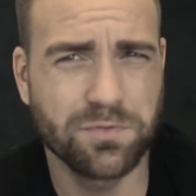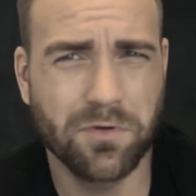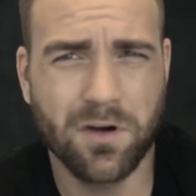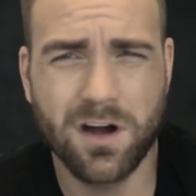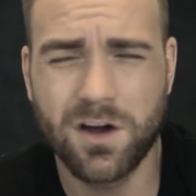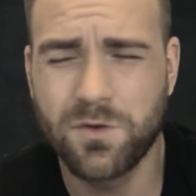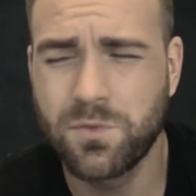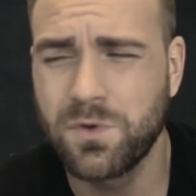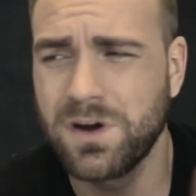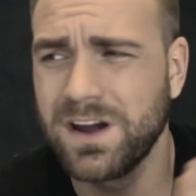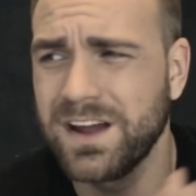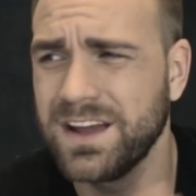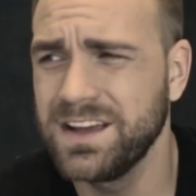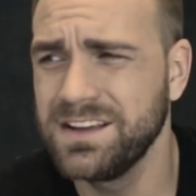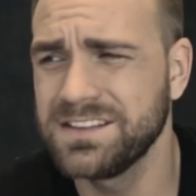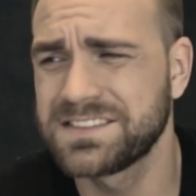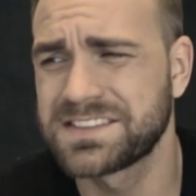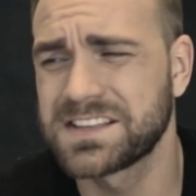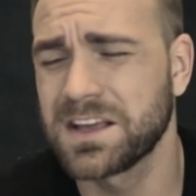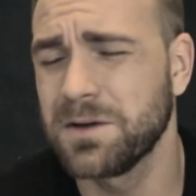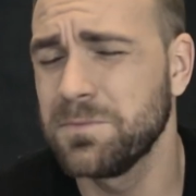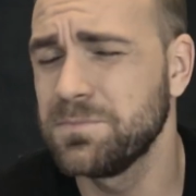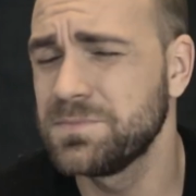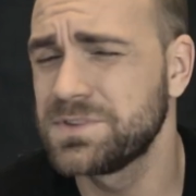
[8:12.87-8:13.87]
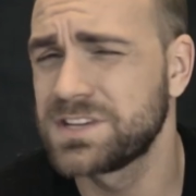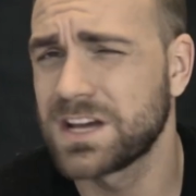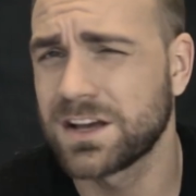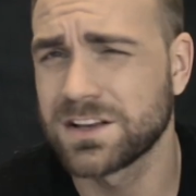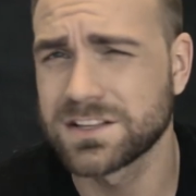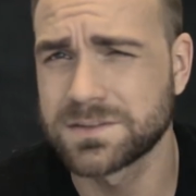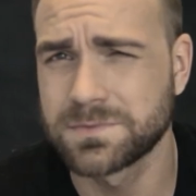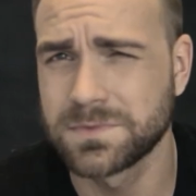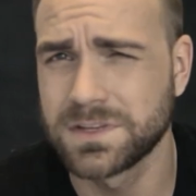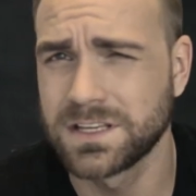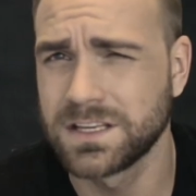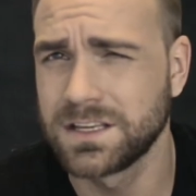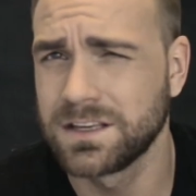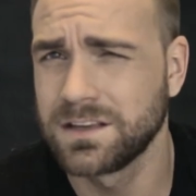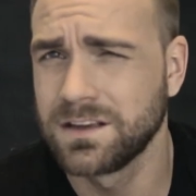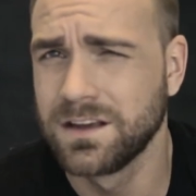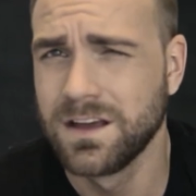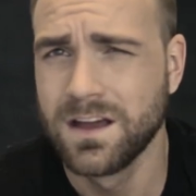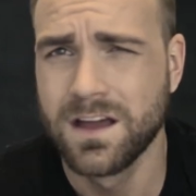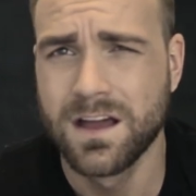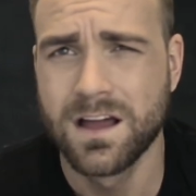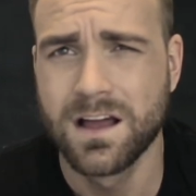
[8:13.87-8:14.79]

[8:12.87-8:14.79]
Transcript: Broadway. Something tells me